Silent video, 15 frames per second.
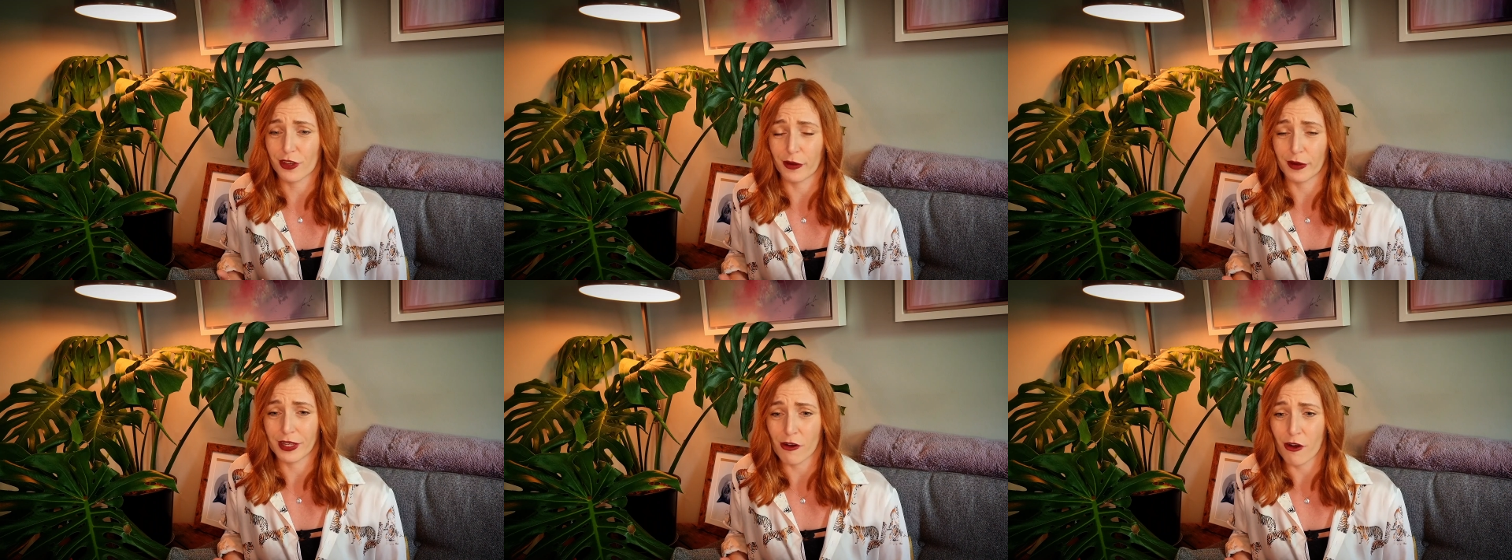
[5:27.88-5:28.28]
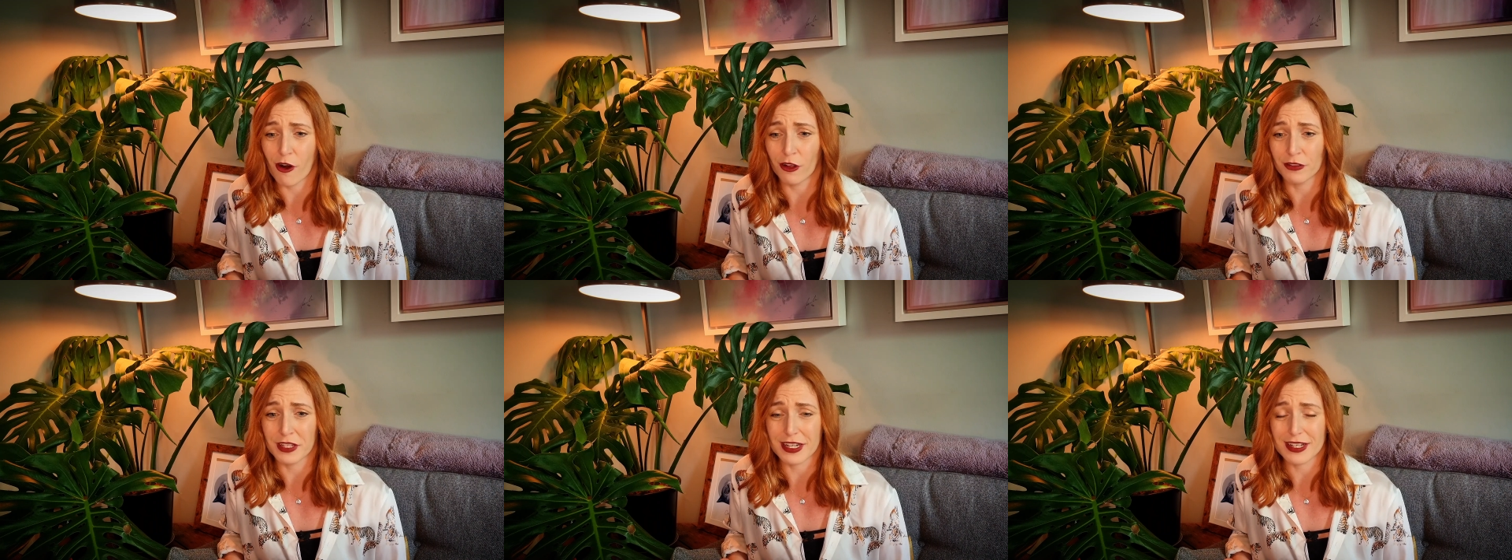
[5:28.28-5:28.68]
going
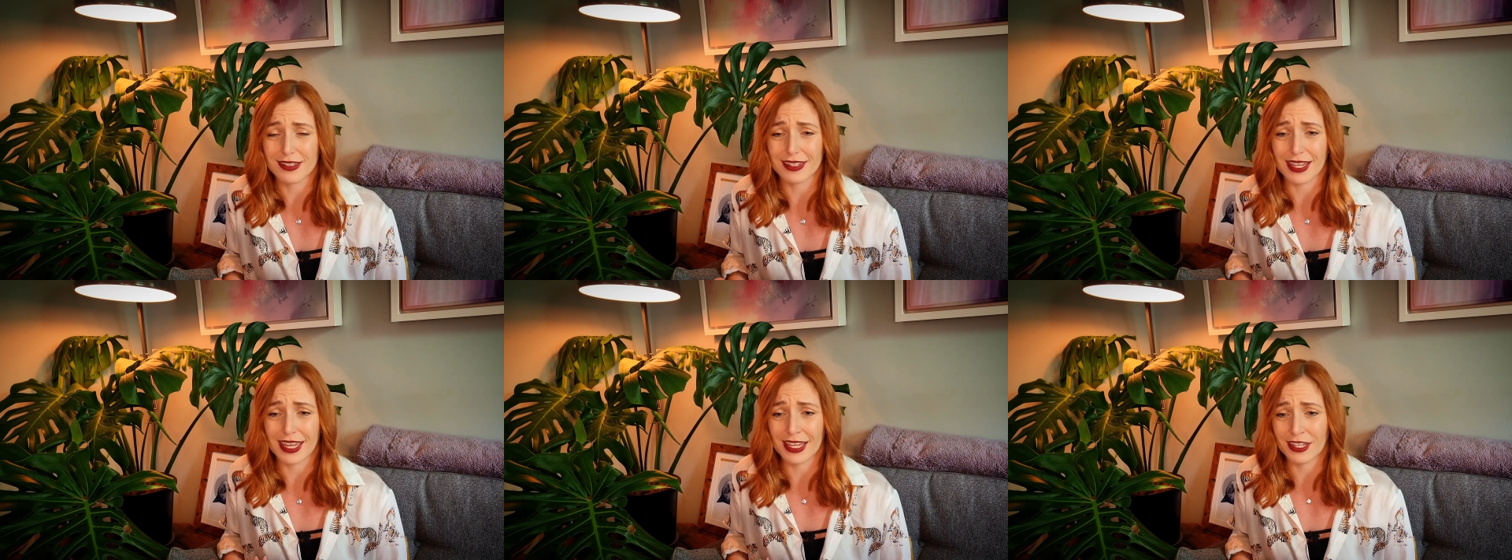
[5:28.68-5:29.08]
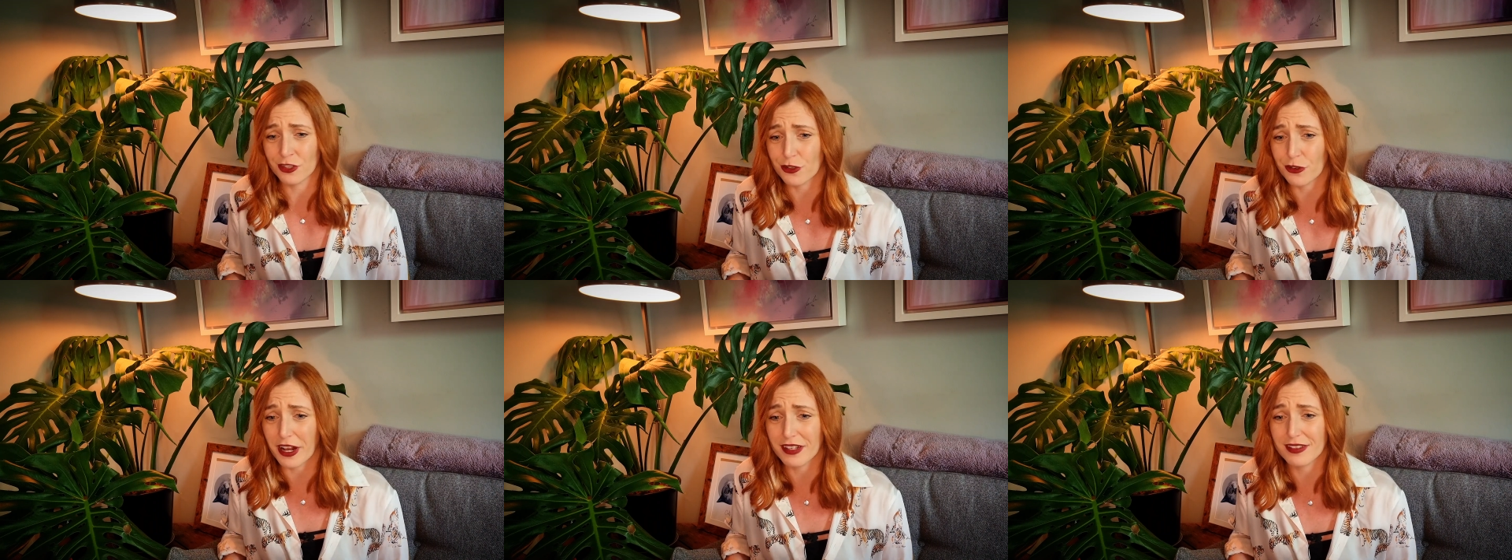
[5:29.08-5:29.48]
on that it's
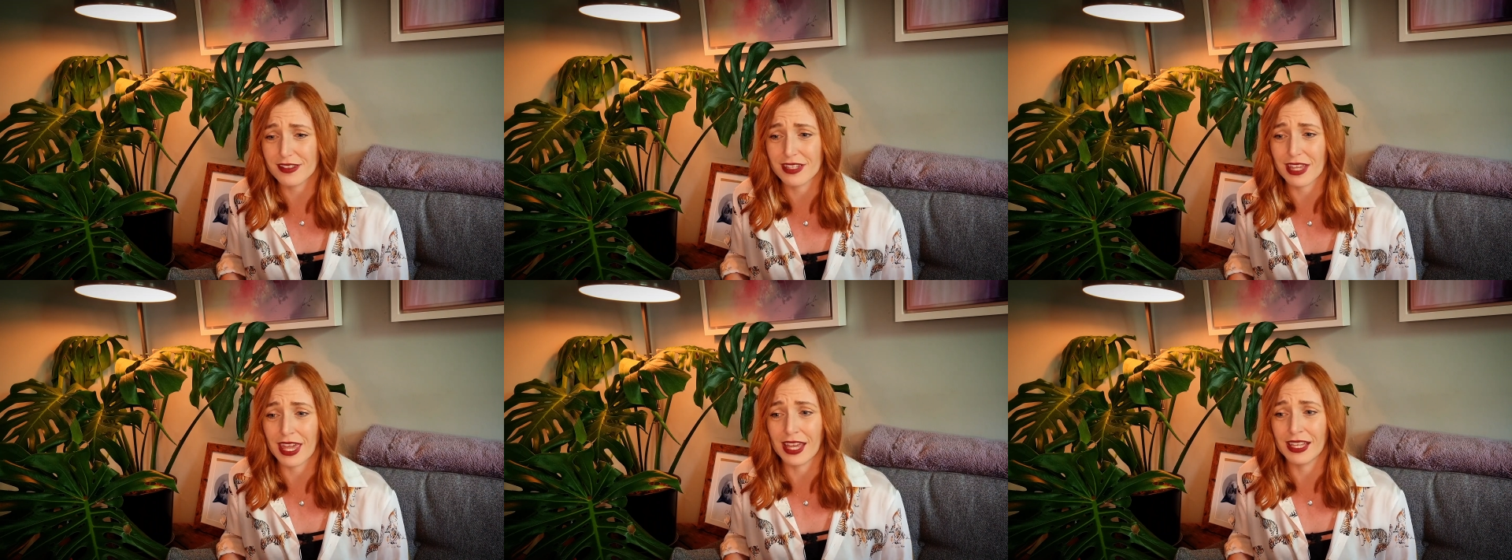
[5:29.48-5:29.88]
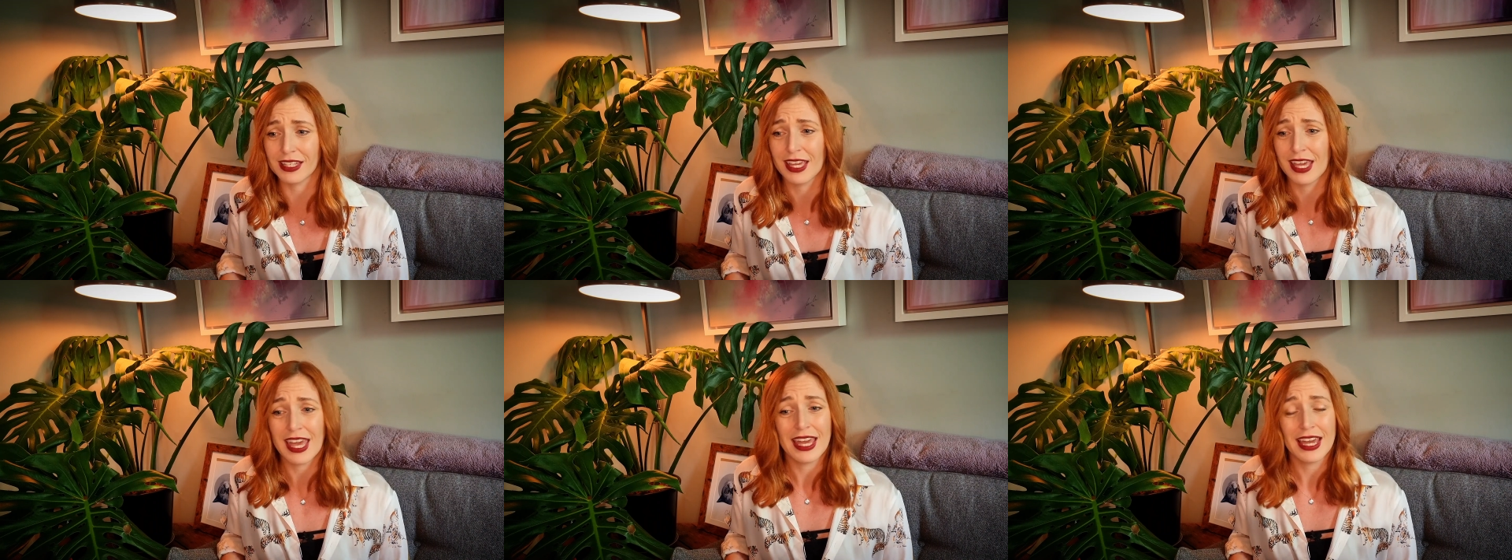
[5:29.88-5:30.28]
interesting,